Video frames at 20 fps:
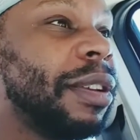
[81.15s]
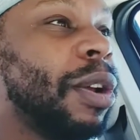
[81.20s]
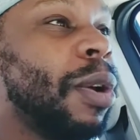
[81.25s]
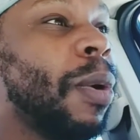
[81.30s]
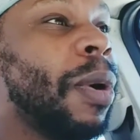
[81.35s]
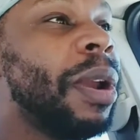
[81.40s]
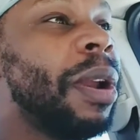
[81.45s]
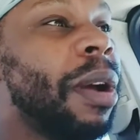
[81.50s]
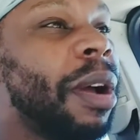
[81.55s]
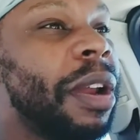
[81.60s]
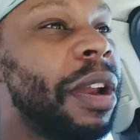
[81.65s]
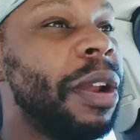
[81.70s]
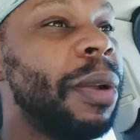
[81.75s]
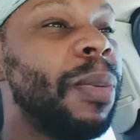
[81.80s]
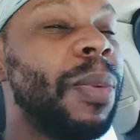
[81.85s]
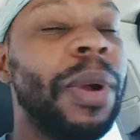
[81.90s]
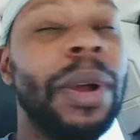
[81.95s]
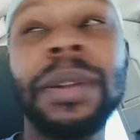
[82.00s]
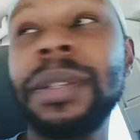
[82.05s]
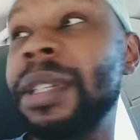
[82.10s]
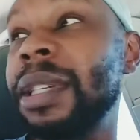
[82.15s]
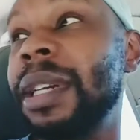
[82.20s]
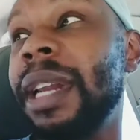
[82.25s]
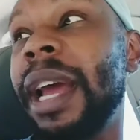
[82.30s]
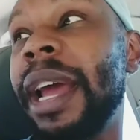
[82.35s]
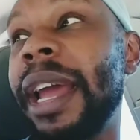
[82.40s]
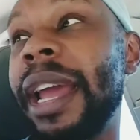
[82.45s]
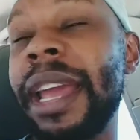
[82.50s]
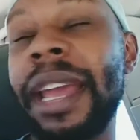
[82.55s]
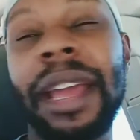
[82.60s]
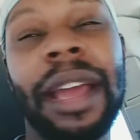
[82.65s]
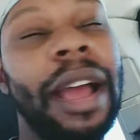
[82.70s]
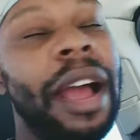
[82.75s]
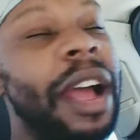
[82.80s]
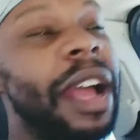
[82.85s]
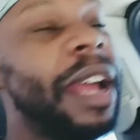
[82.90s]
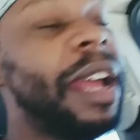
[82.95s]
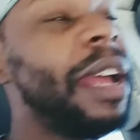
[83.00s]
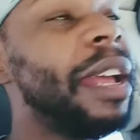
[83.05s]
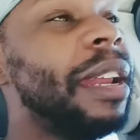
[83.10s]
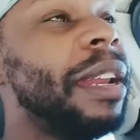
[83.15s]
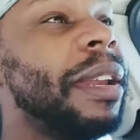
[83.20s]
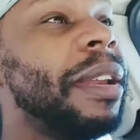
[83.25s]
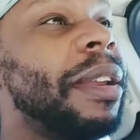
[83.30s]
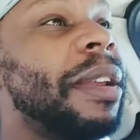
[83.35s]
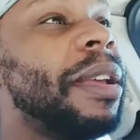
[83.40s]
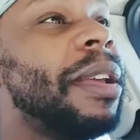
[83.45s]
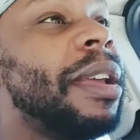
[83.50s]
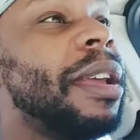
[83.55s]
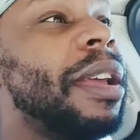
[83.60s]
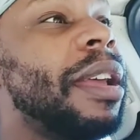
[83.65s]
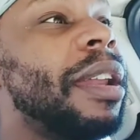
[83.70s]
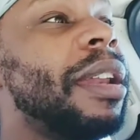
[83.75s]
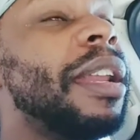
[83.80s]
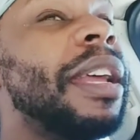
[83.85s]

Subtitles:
going on in the world today, I